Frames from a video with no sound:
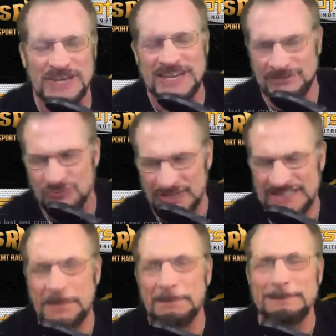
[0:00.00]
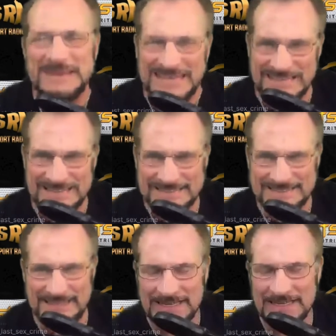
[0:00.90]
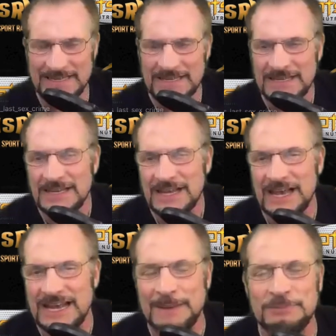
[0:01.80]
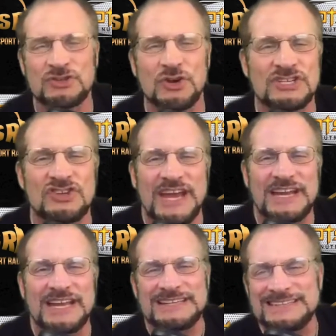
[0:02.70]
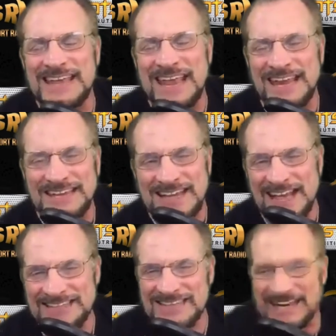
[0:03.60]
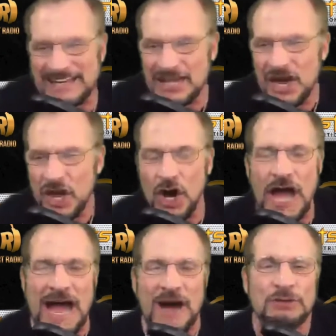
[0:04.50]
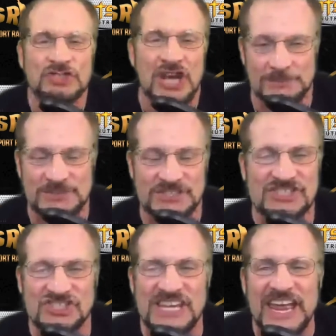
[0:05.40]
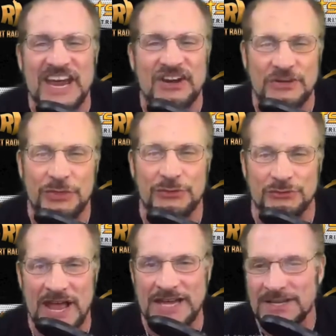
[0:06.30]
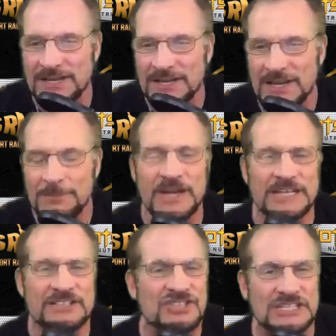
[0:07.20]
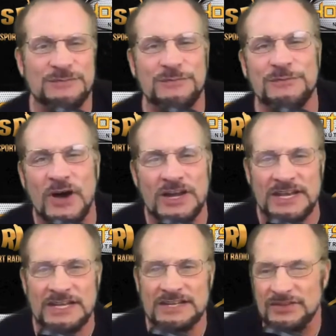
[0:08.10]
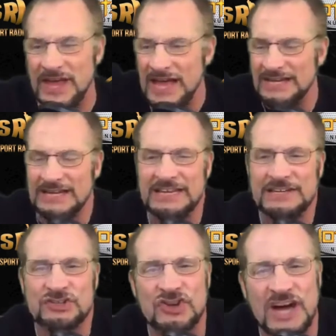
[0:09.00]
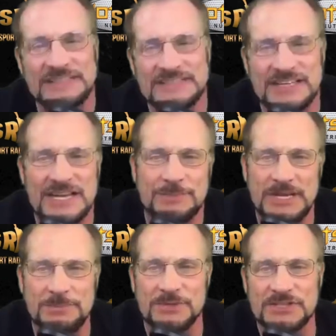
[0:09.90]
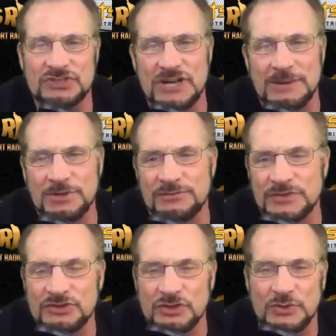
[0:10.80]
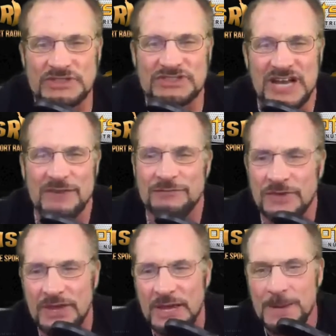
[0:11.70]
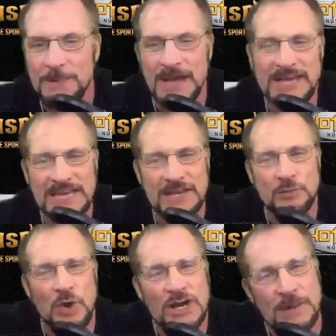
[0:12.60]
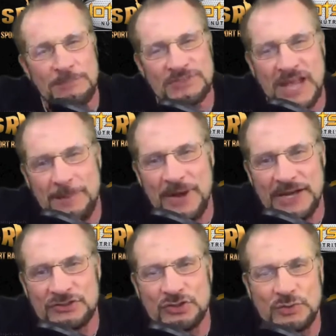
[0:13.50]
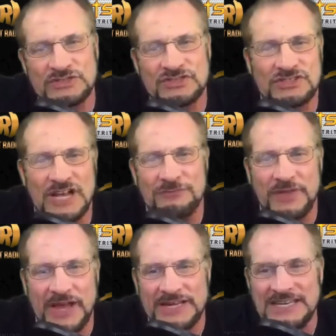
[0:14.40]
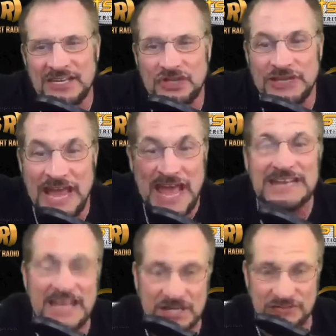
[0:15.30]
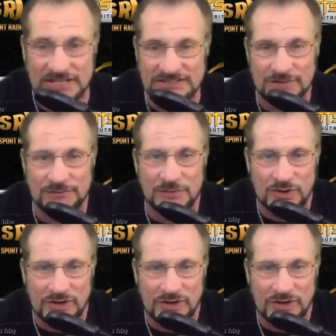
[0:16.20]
really mean it. And I'm sure Jay didn't take it as a, ouch, I'm scared threat. But it's just funny that he tries to get people in trouble for doing stuff. But he one-ups them by doing stuff that he can get arrested for.